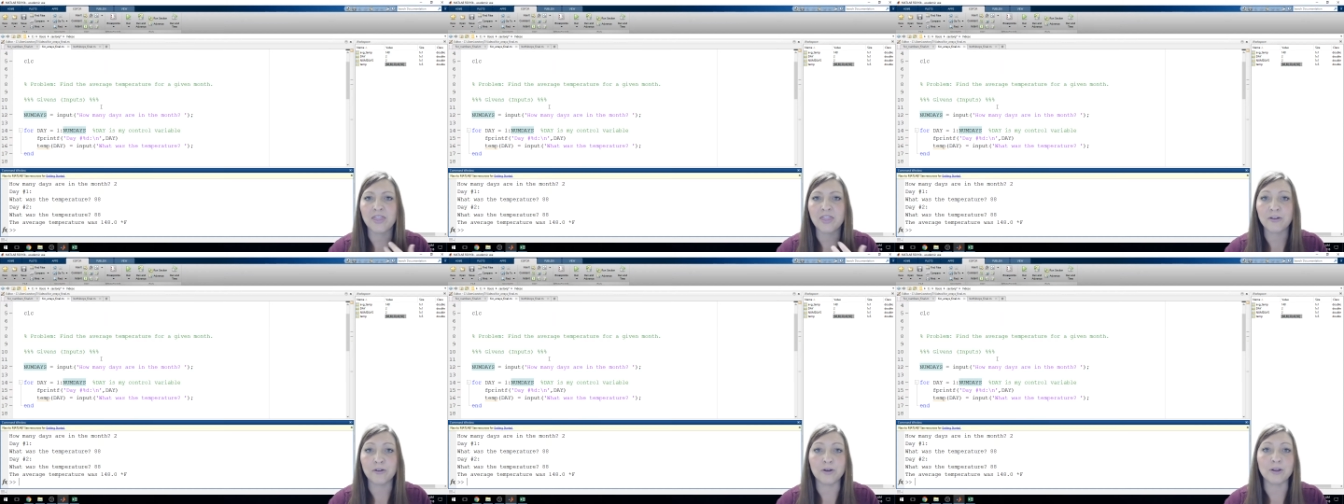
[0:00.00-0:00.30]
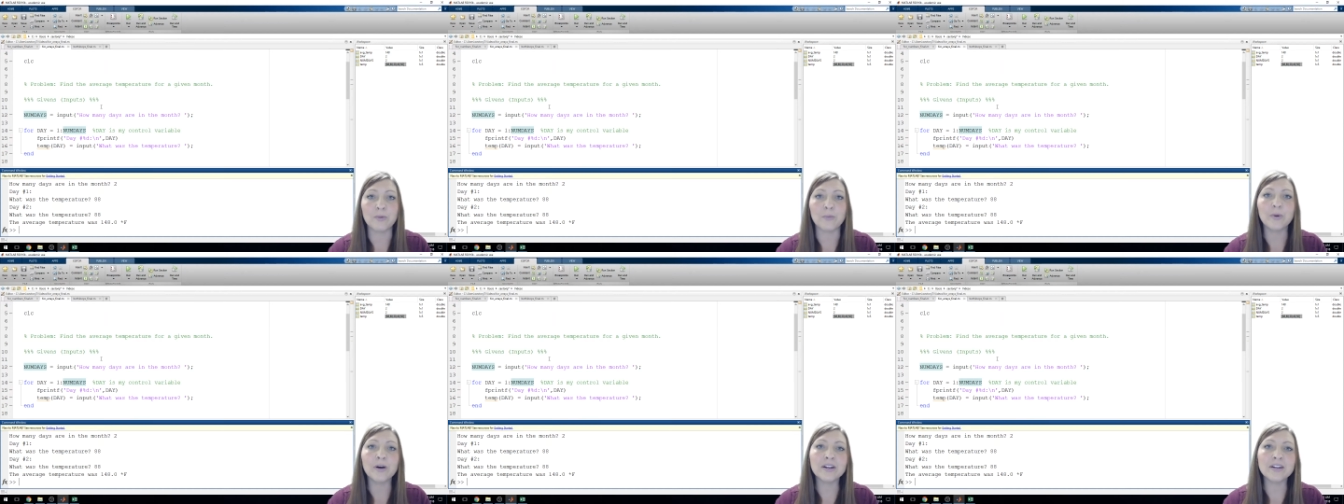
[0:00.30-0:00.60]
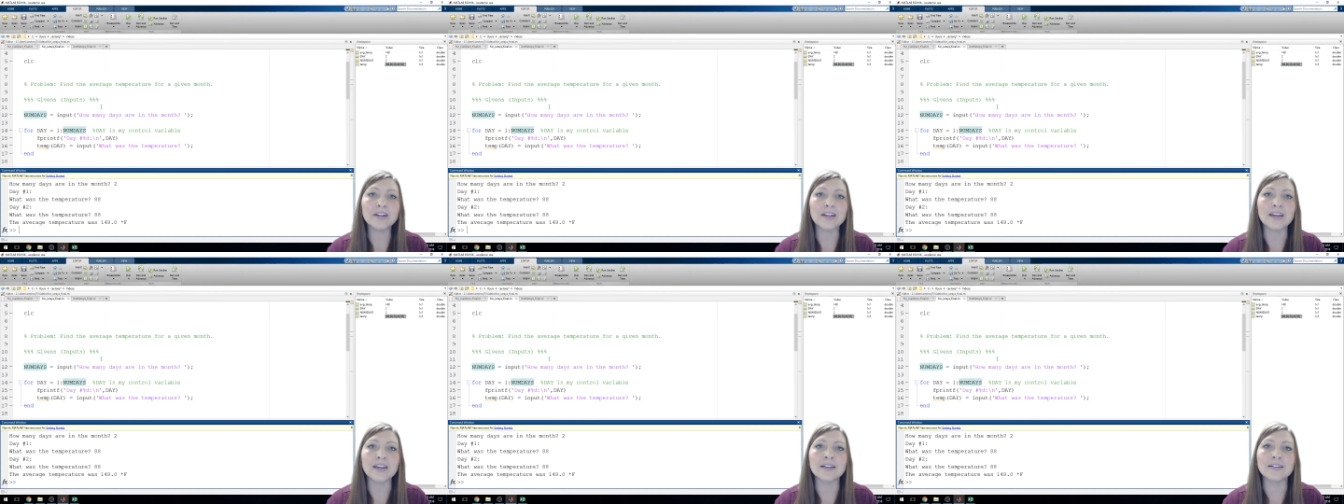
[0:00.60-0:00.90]
31
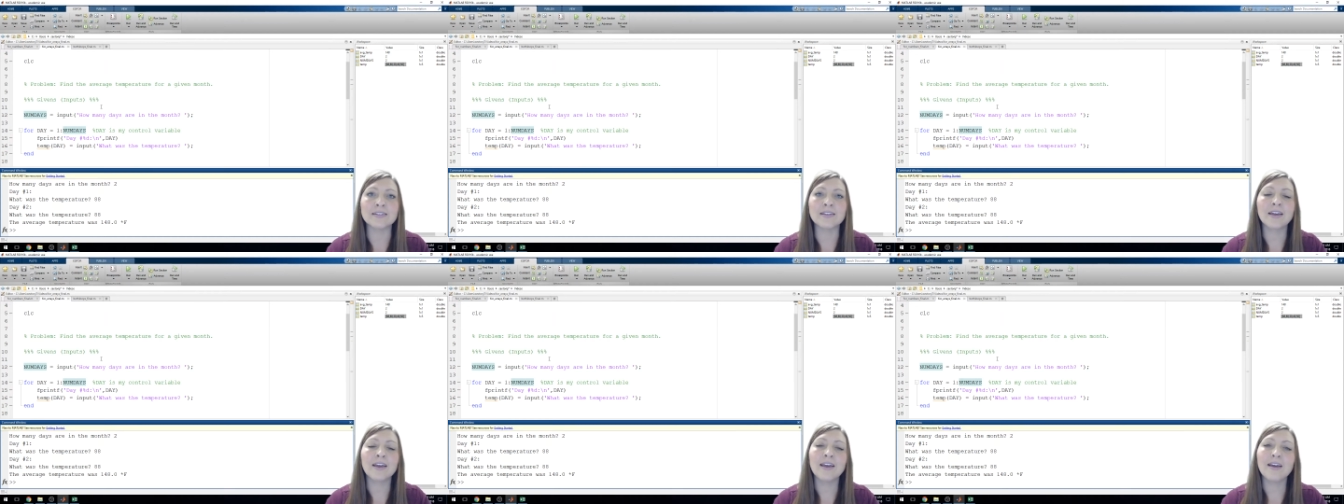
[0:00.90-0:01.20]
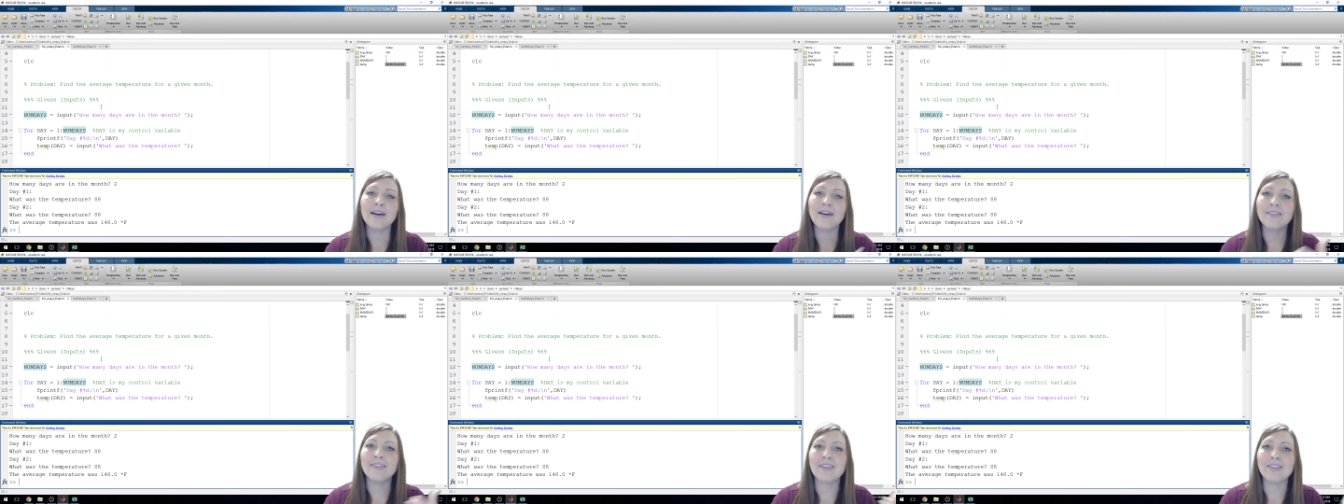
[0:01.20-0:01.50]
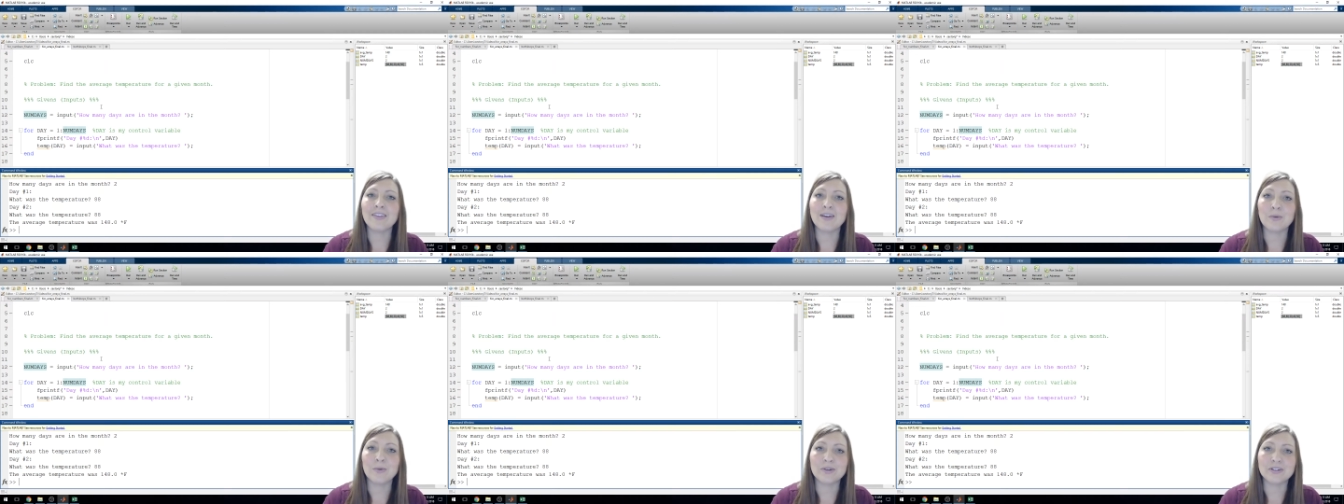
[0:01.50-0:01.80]
days and then
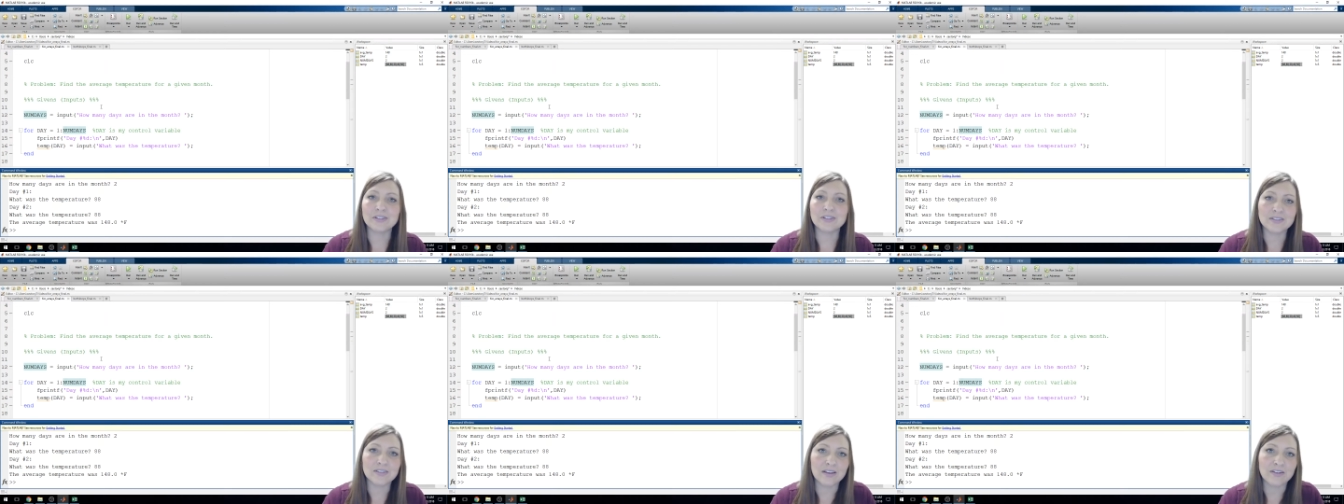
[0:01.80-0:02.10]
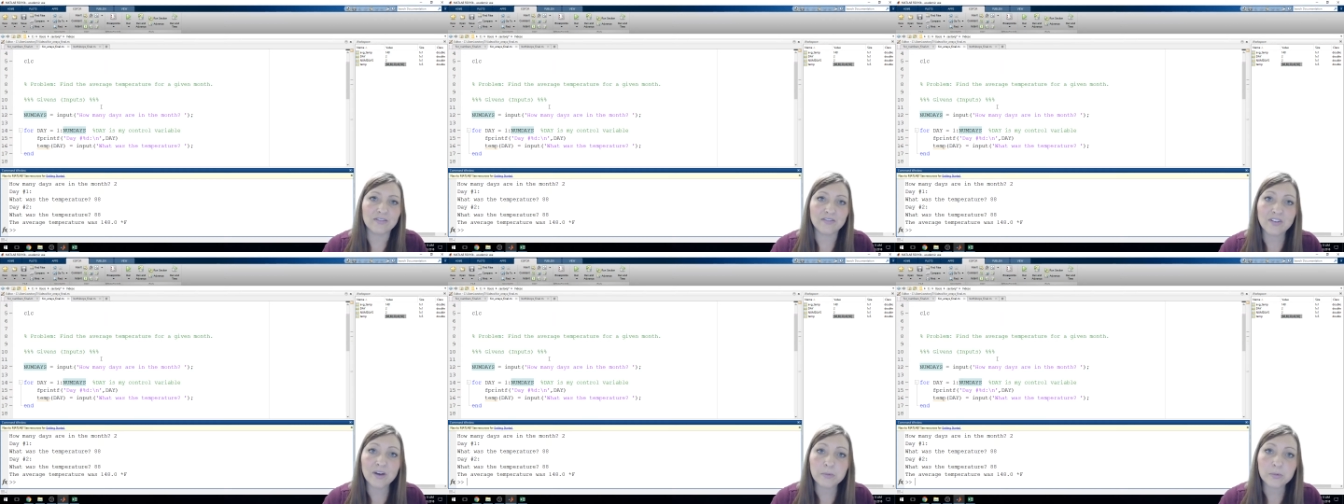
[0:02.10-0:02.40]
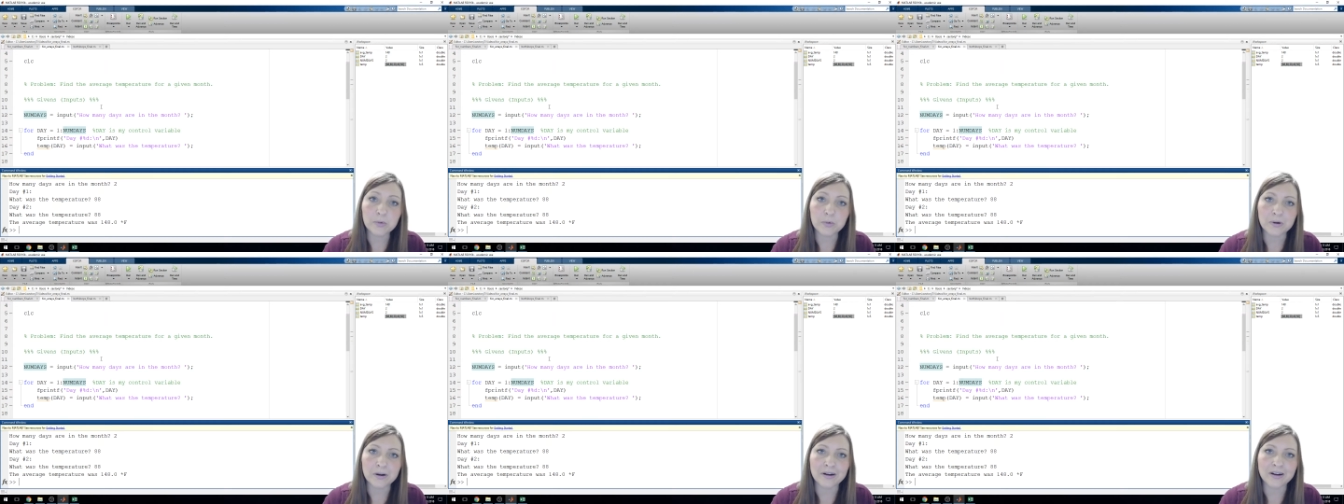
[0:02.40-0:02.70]
they went to say
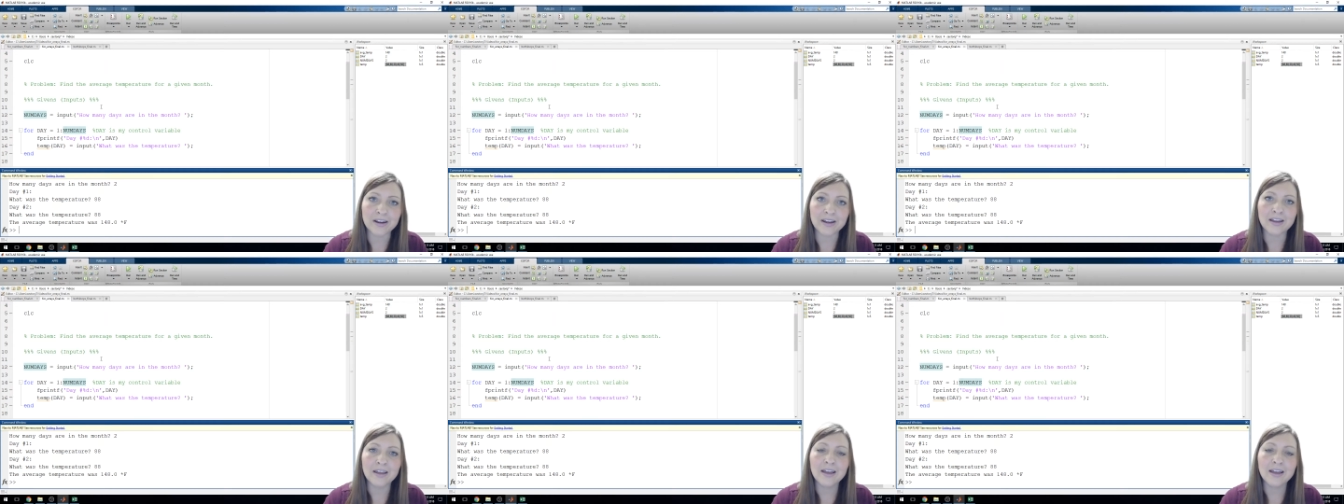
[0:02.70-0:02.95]
February,